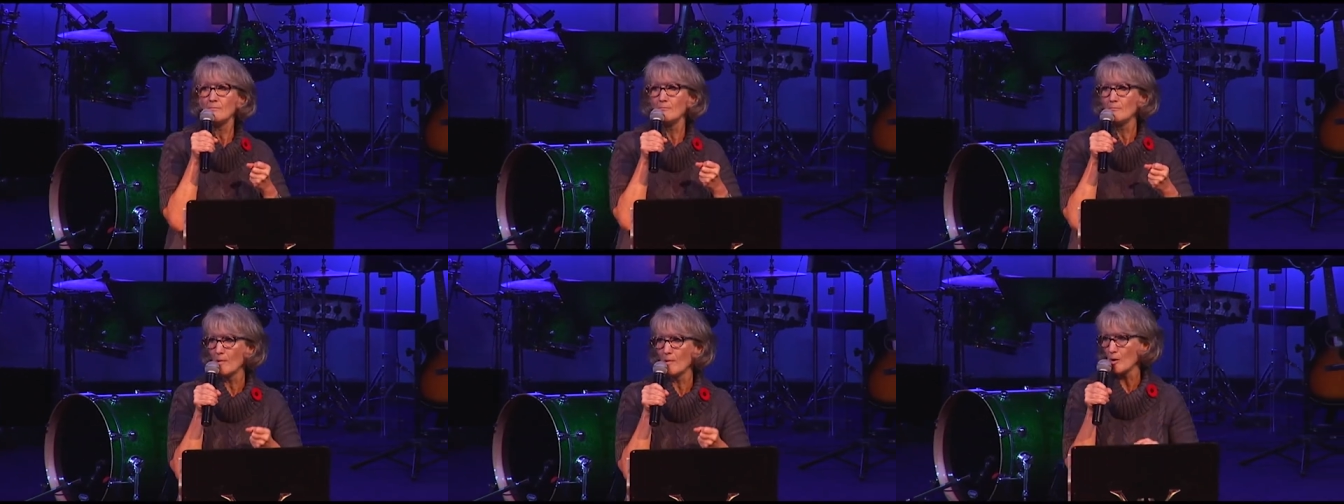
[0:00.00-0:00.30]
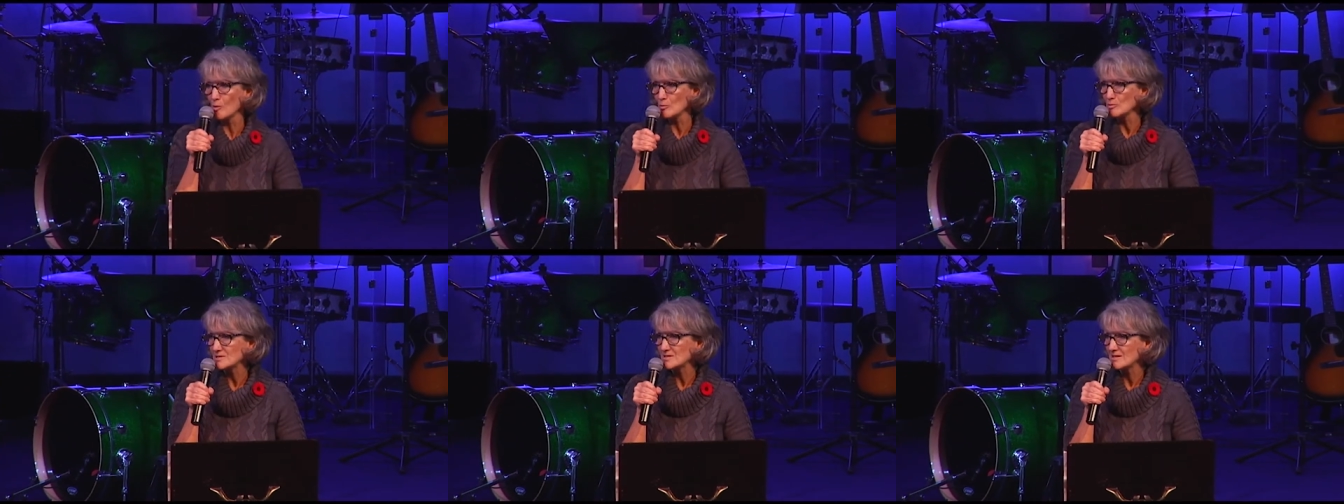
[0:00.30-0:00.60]

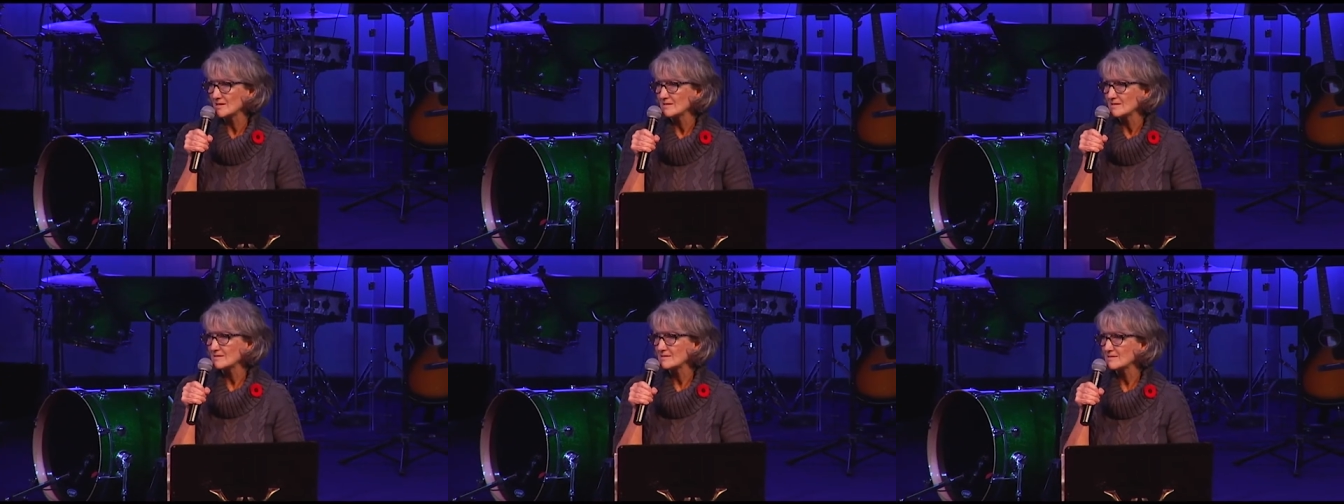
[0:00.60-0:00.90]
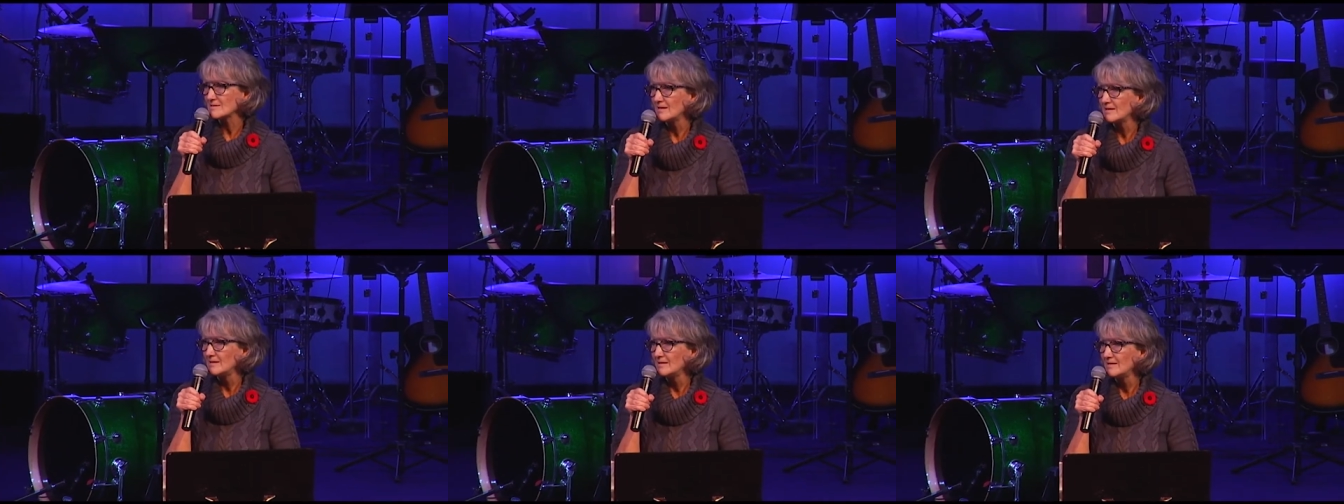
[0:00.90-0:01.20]

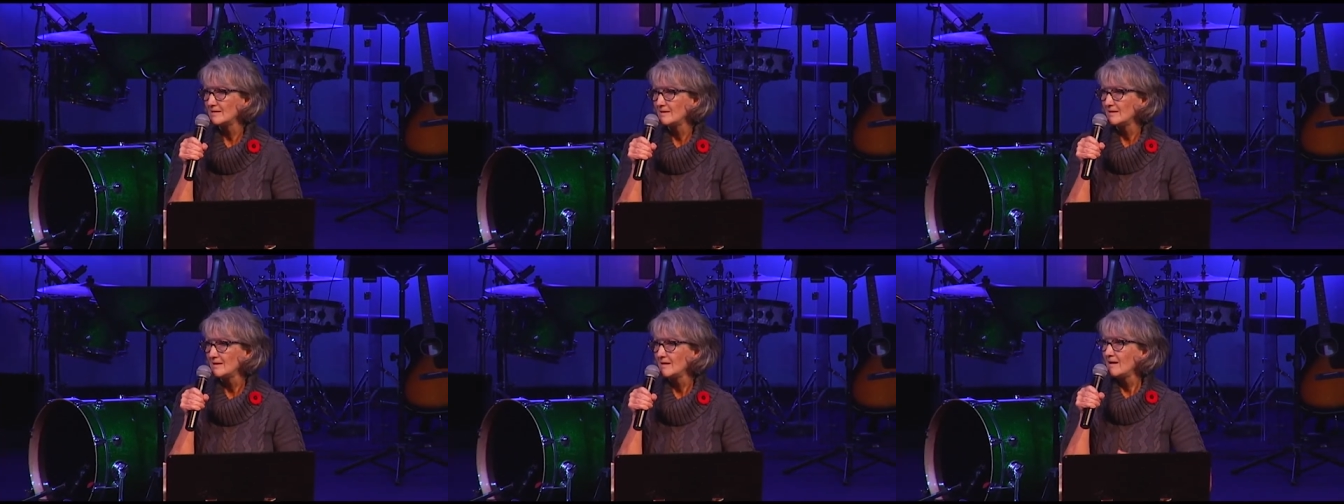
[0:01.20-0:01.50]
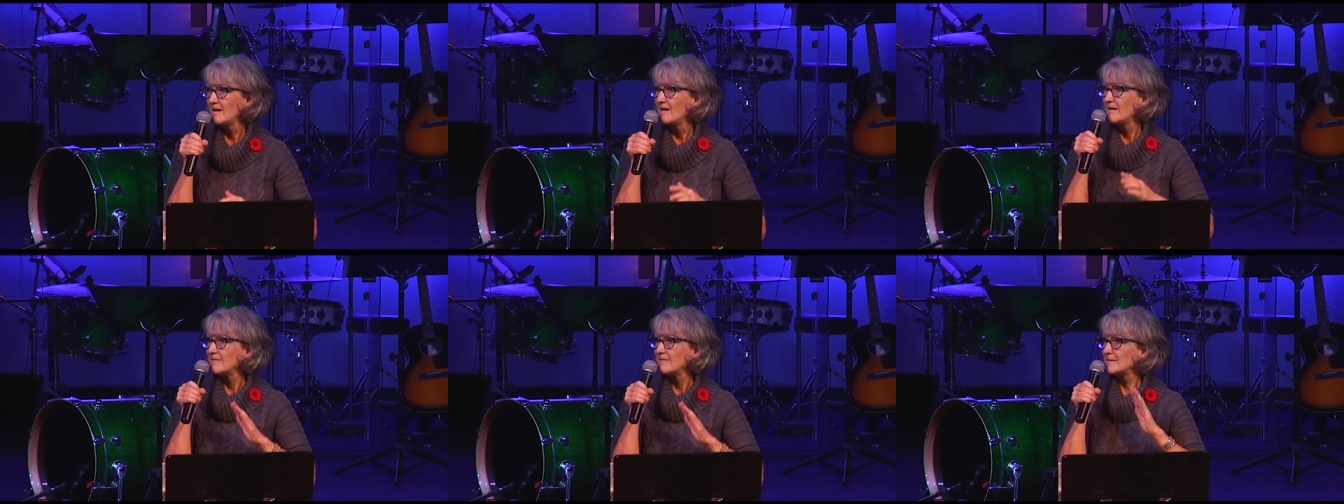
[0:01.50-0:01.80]
Moses,
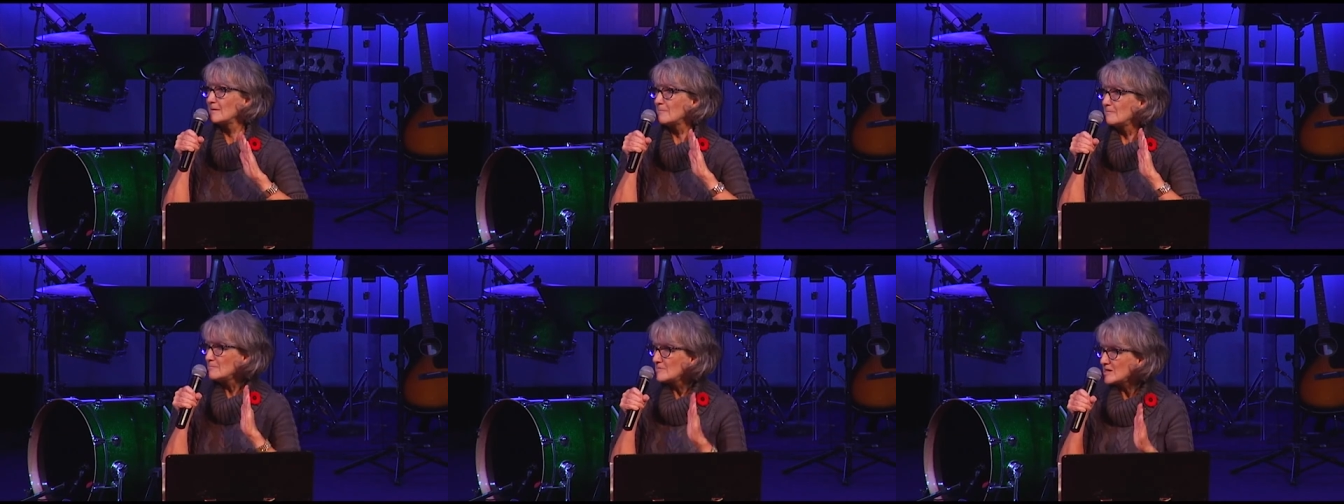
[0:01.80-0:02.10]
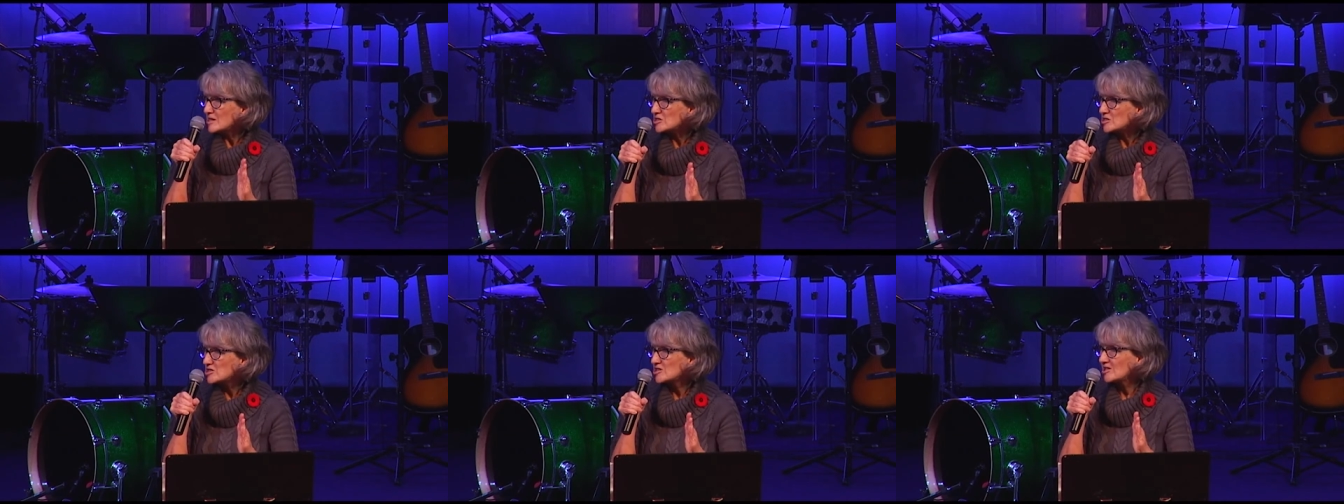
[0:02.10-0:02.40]
the
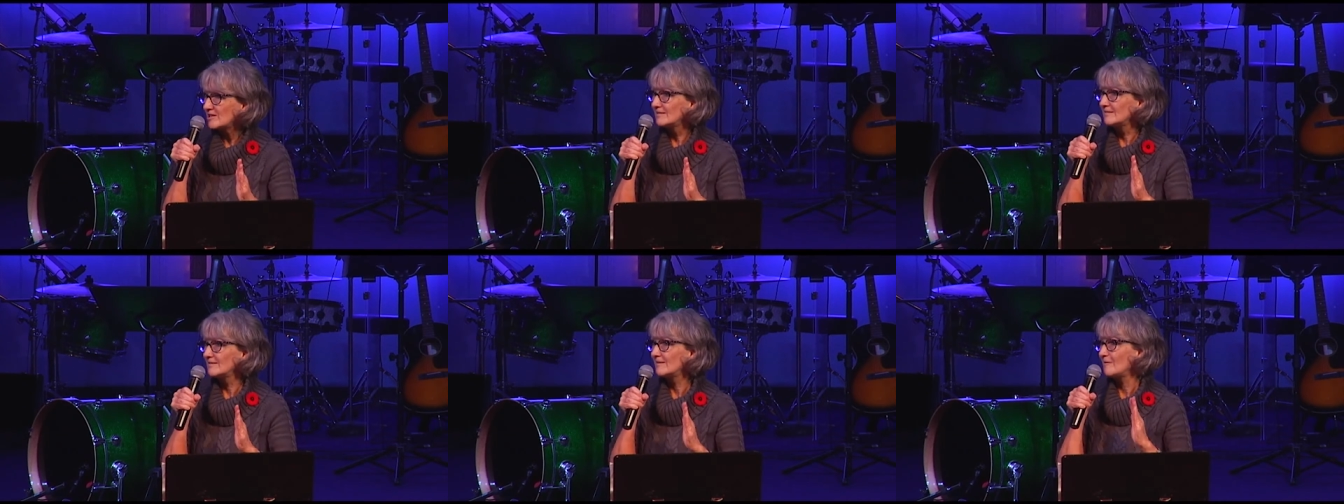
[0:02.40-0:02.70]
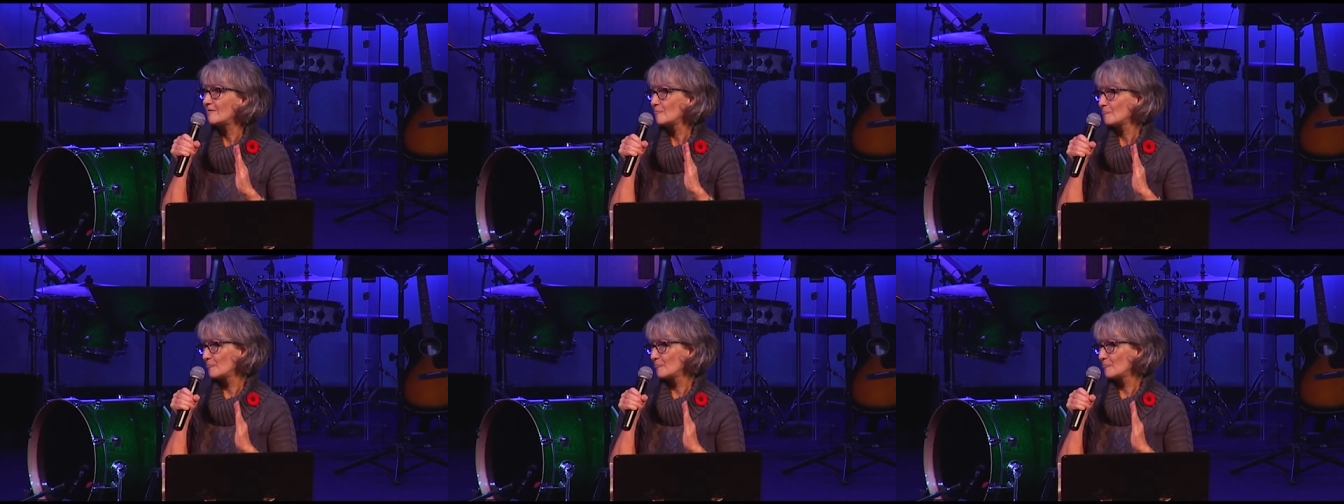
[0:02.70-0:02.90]
mission